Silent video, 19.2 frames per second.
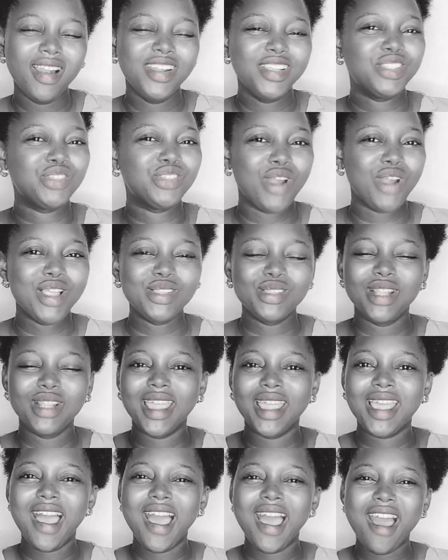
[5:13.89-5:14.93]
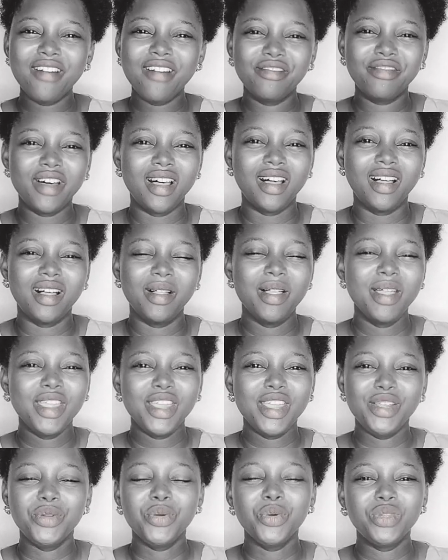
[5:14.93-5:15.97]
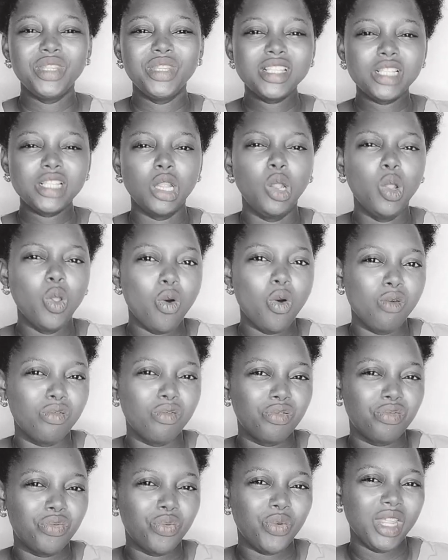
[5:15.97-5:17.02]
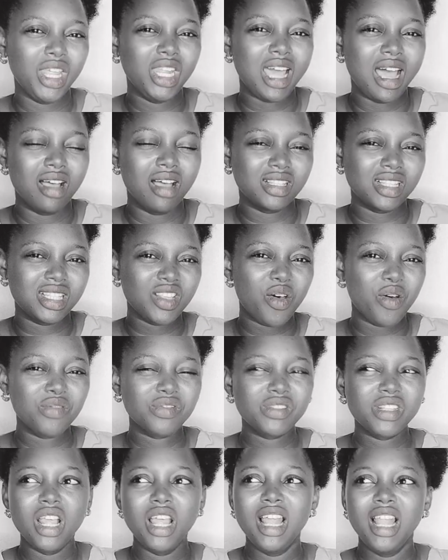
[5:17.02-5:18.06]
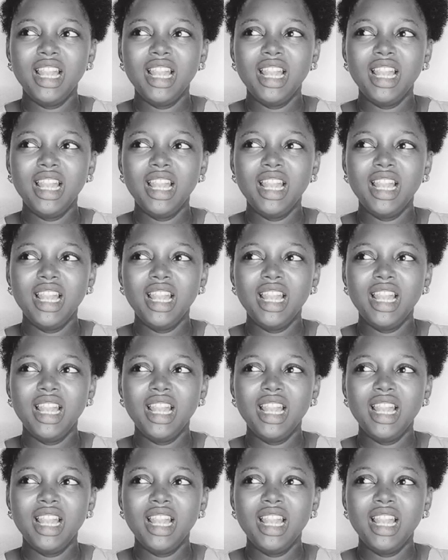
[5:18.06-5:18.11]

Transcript: Let's try to like have this love within ourselves.